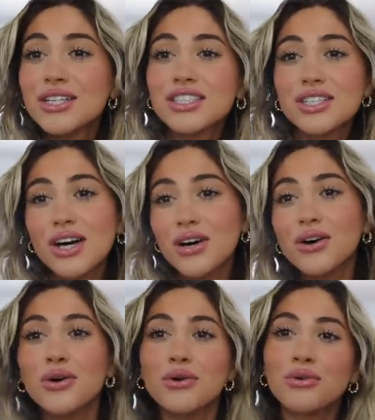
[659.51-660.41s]

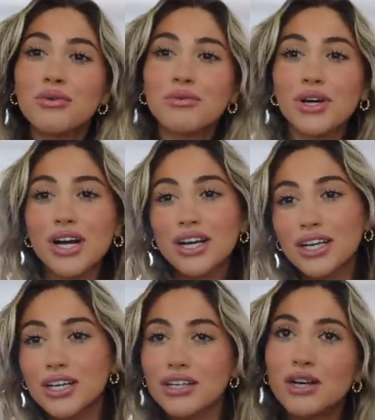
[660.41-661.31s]
So we're
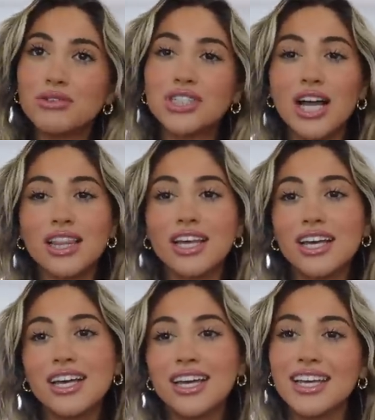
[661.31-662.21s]

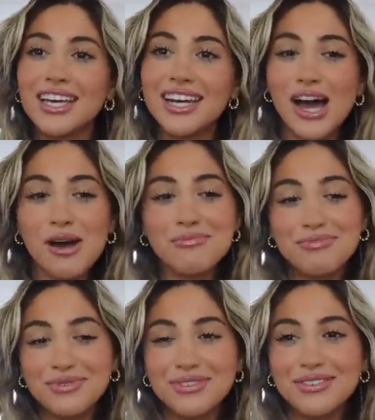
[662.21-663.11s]
Coachella-ing it up
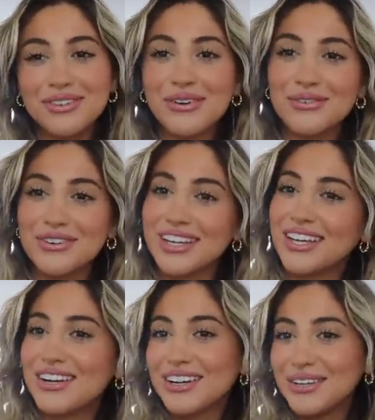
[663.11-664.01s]
over
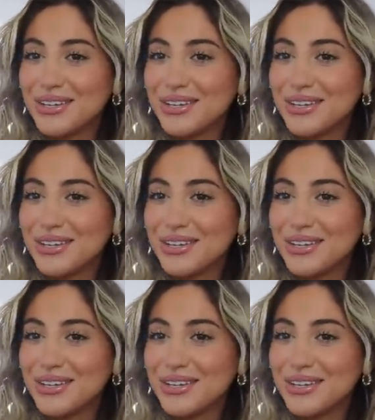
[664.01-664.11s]
here in New